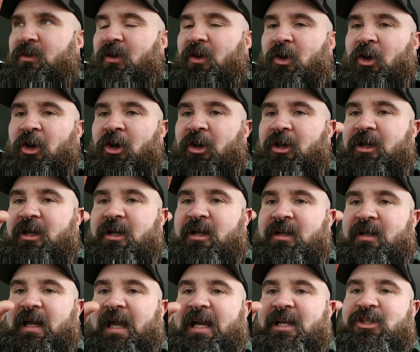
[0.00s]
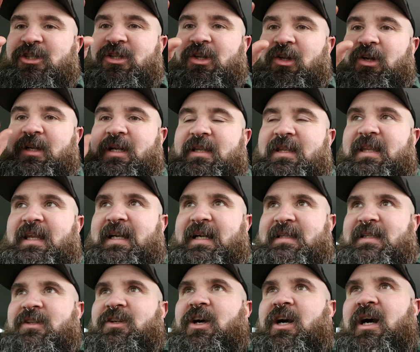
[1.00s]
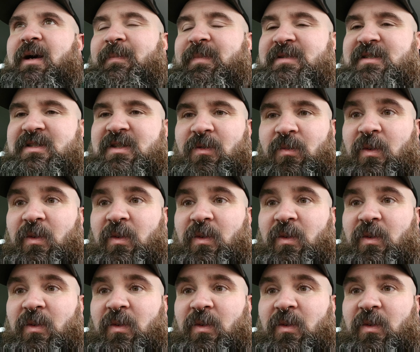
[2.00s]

hook-ish looking thing at the top is the